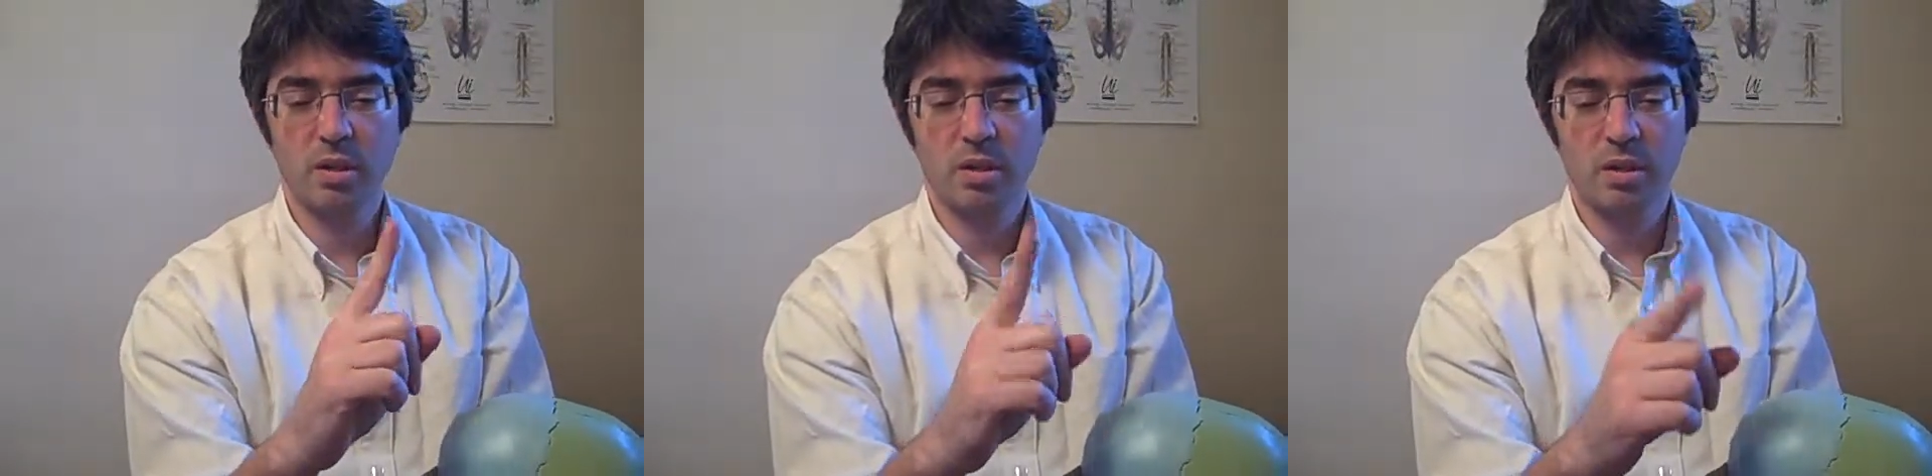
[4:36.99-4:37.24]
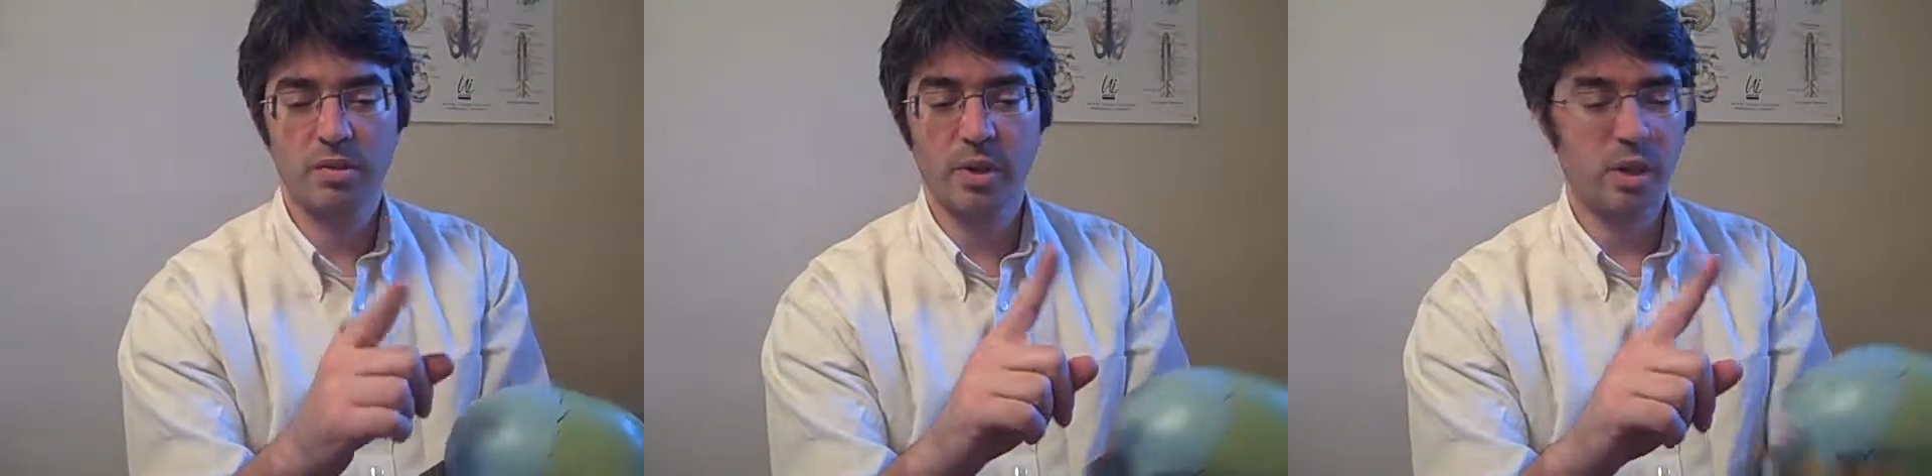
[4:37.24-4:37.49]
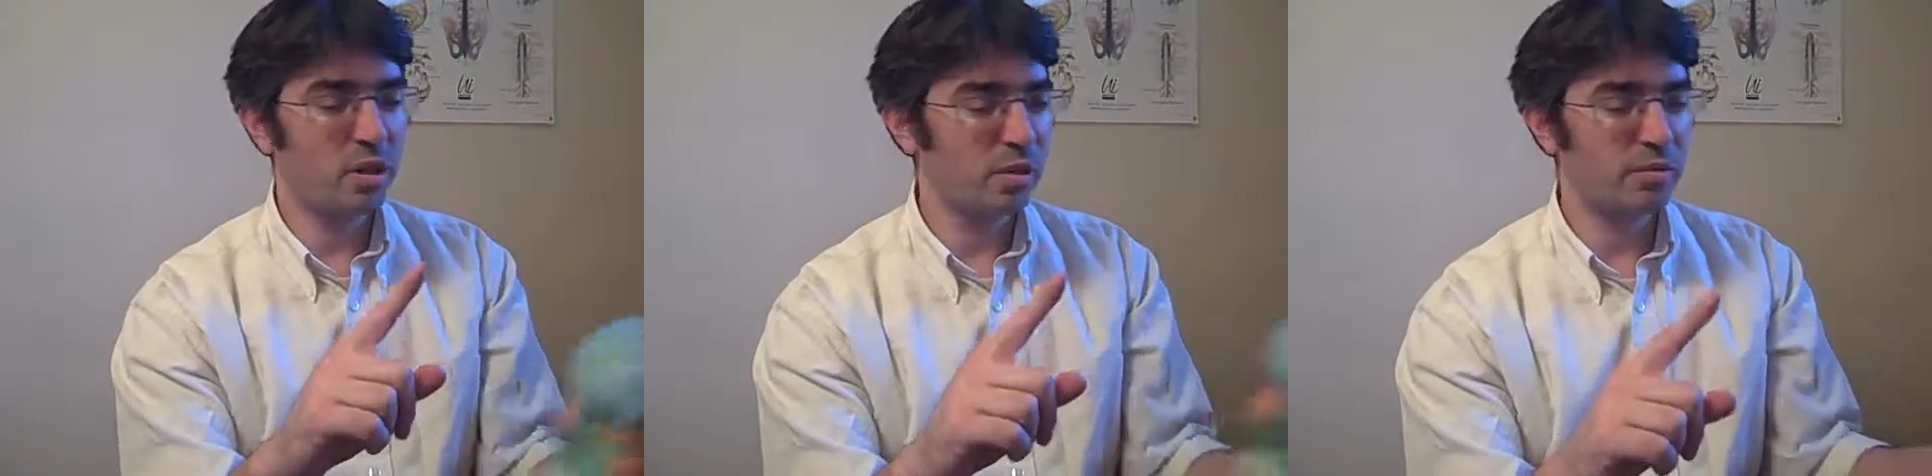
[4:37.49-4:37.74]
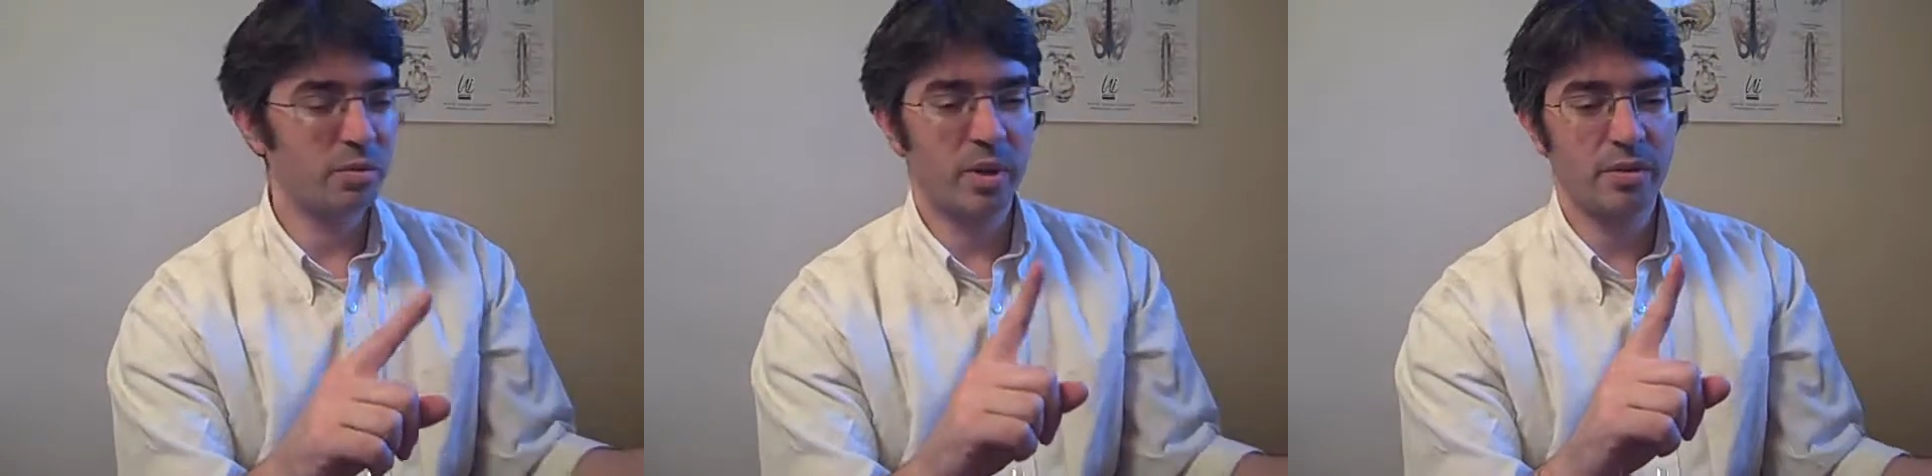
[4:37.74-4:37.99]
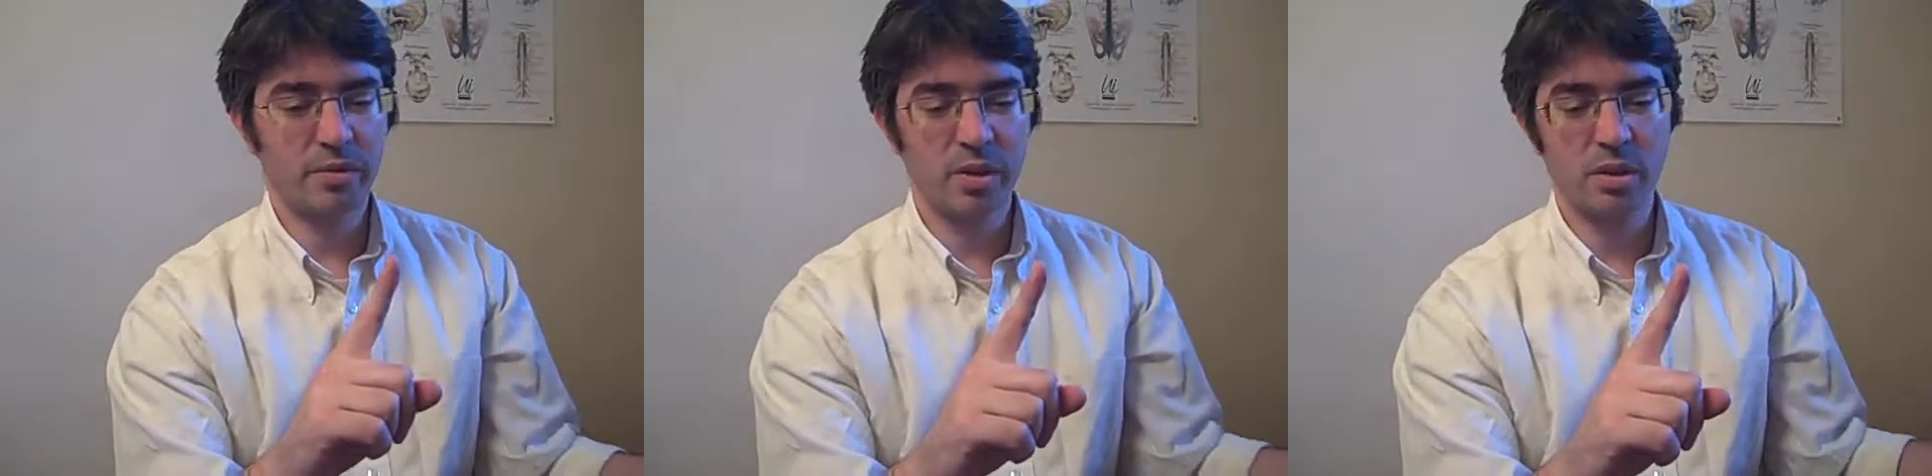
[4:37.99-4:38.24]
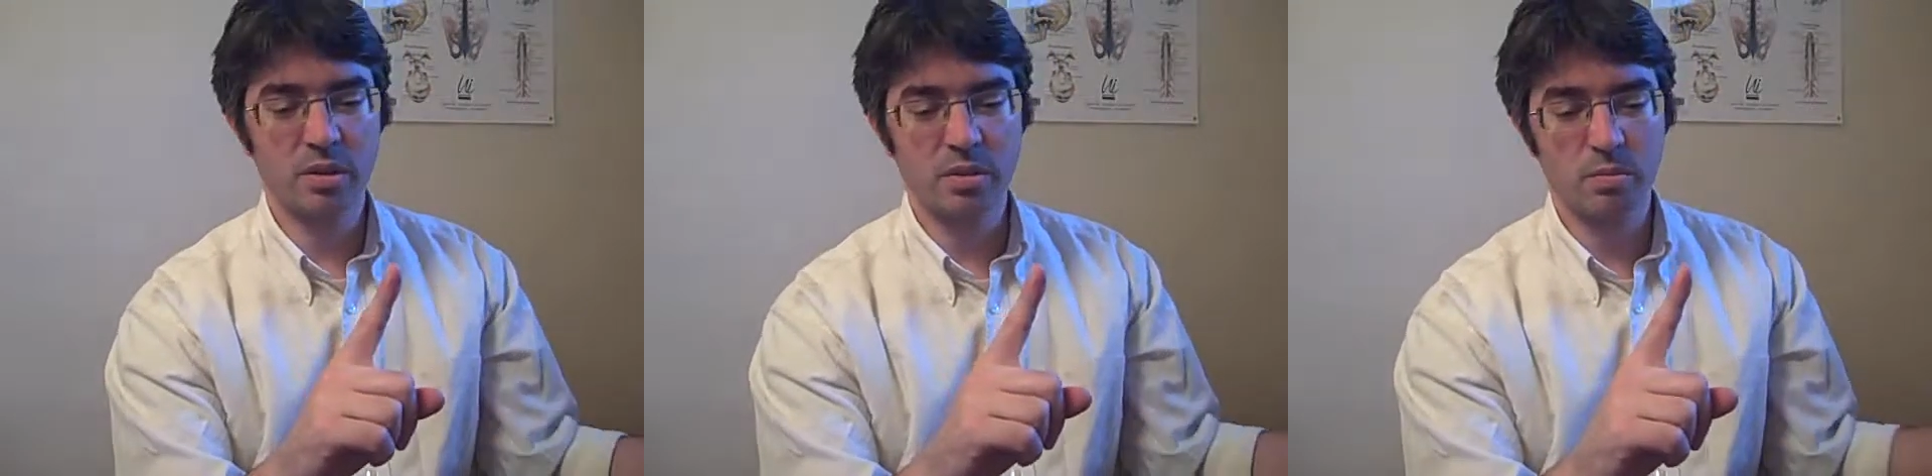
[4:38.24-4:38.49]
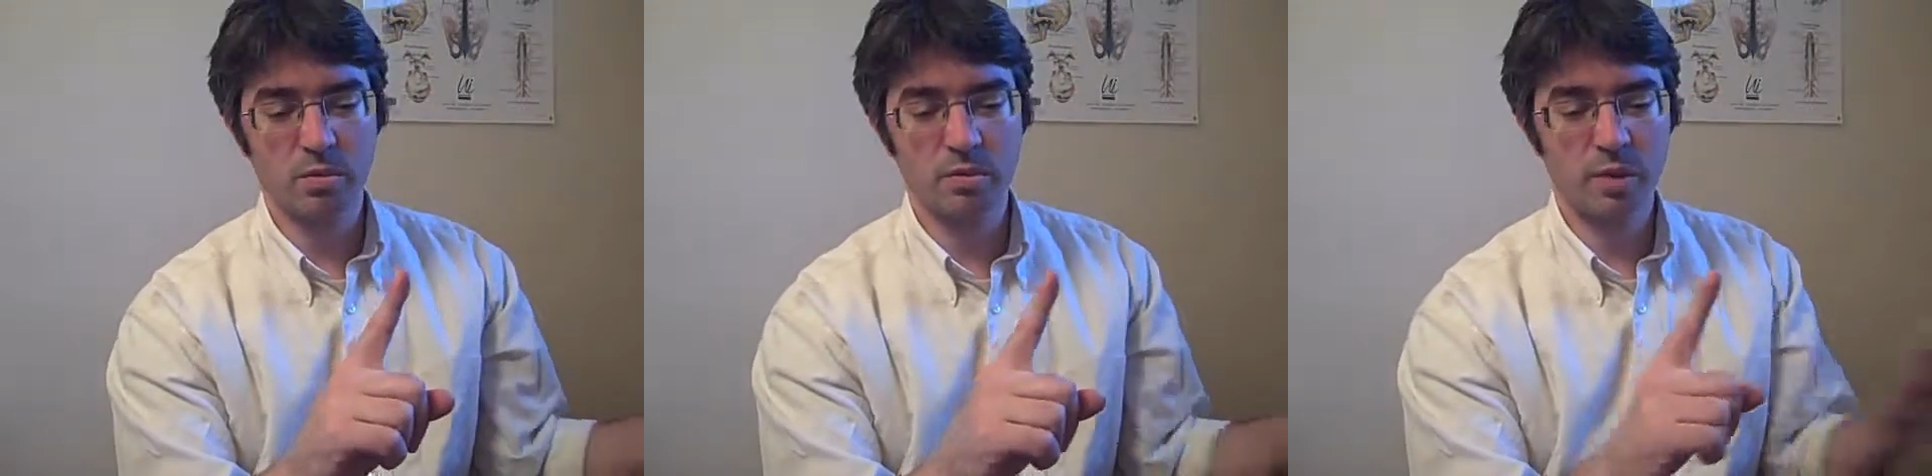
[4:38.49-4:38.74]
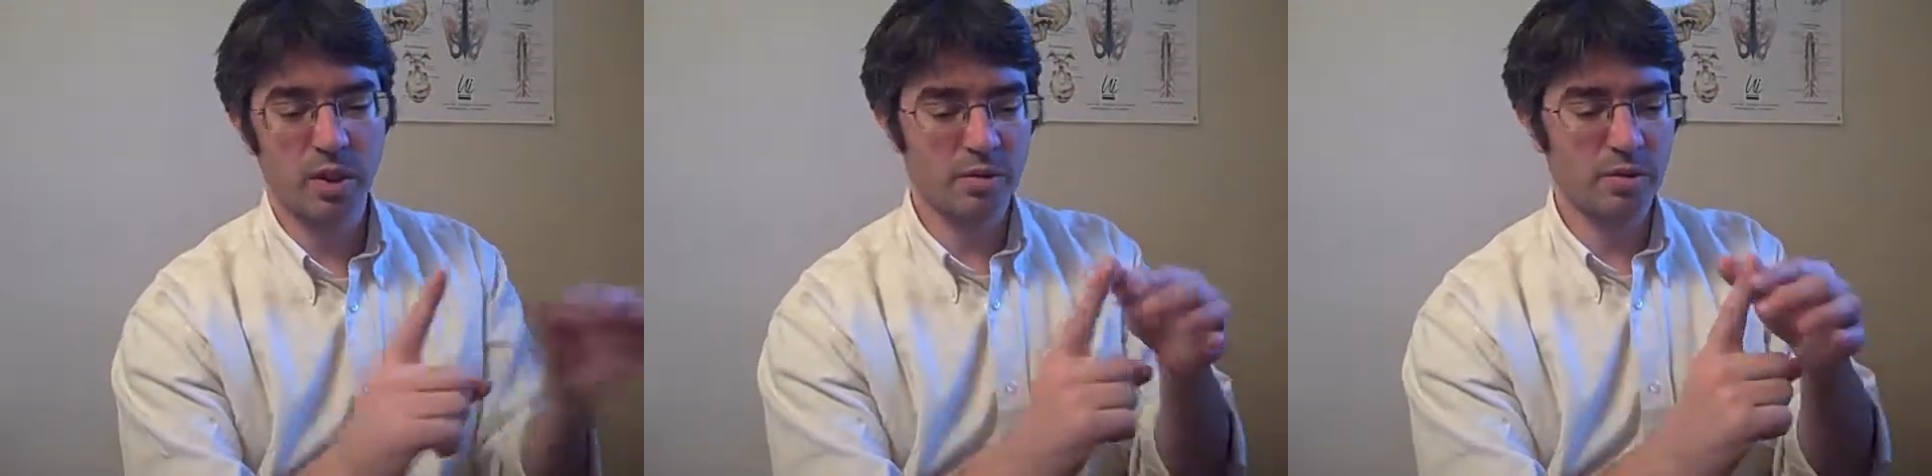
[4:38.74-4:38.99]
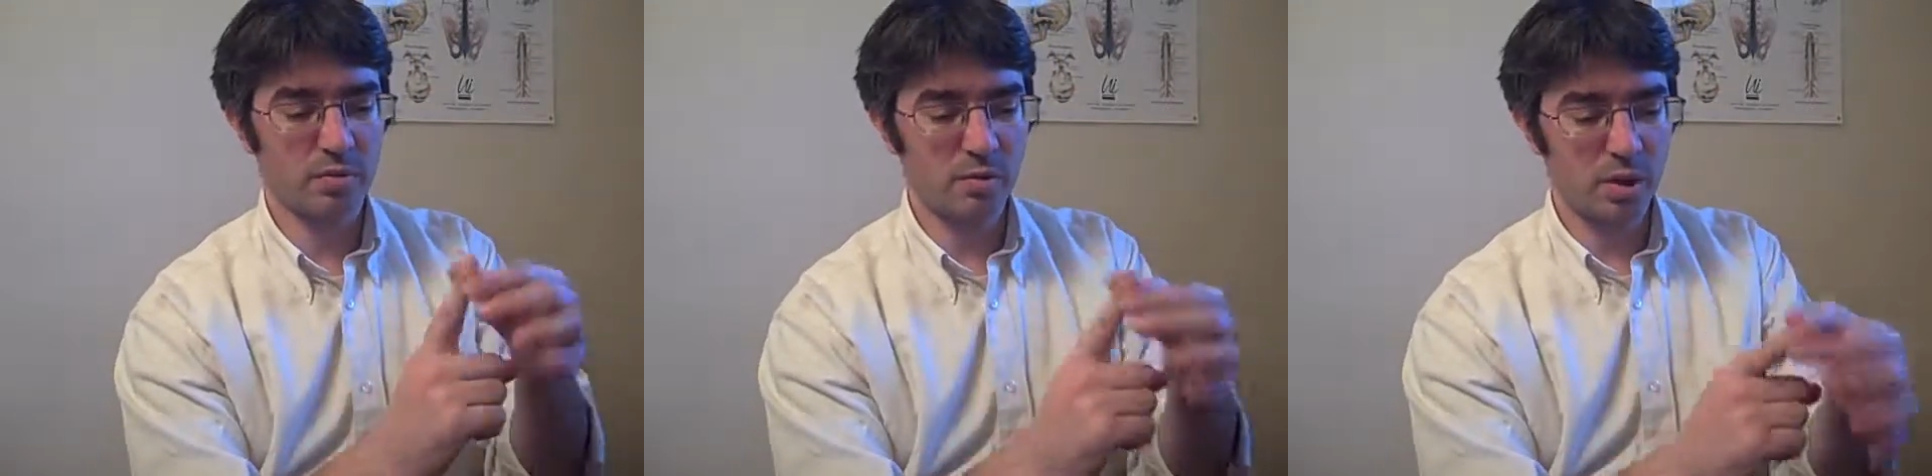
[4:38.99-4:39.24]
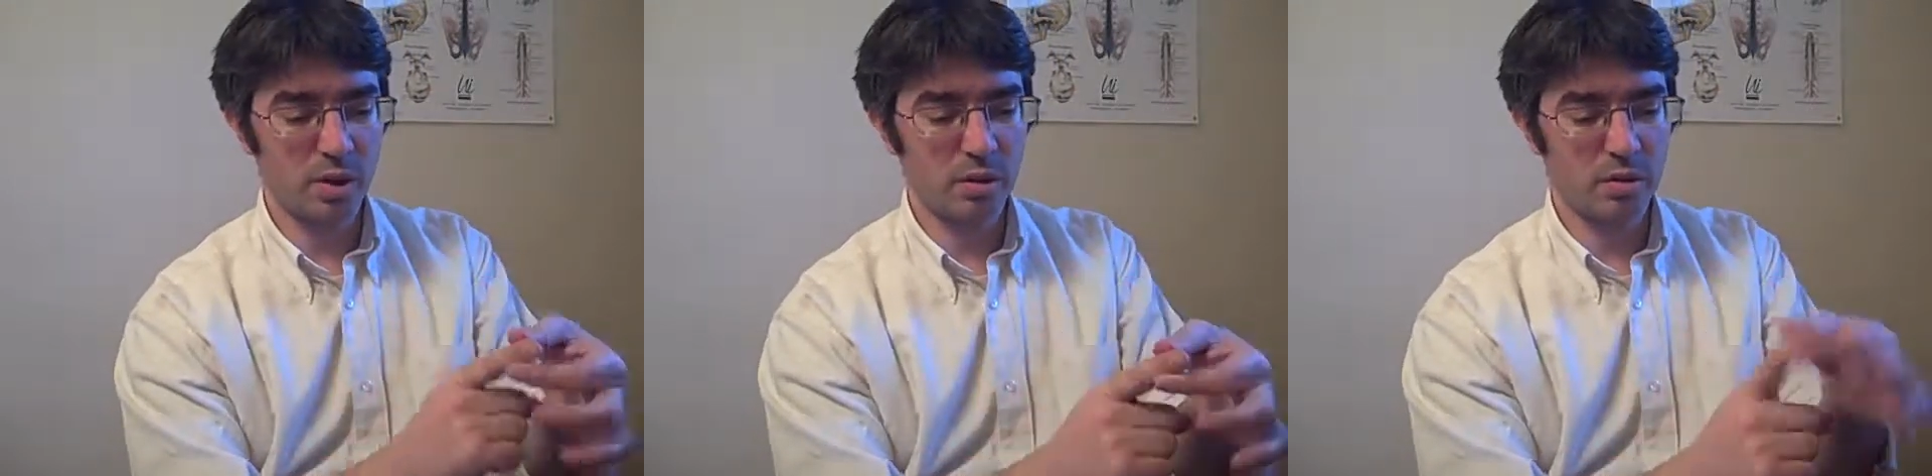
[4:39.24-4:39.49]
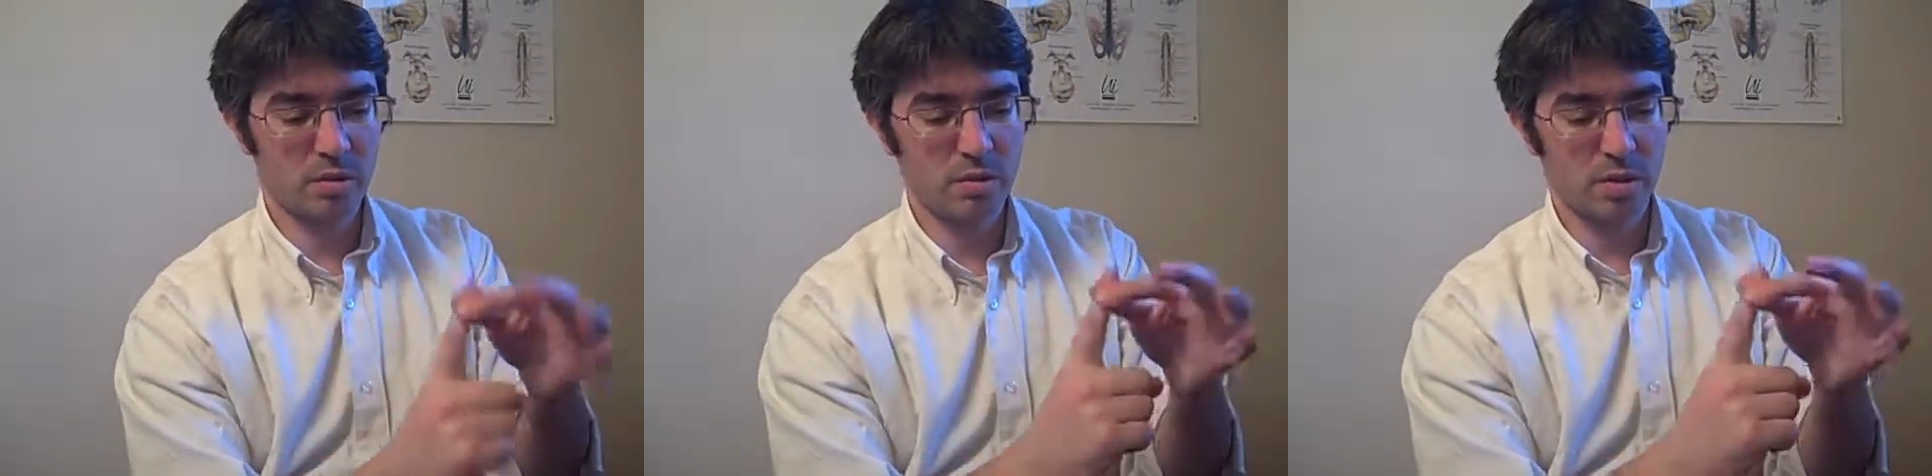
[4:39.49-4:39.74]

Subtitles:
It's very hard for my finger to move left and right.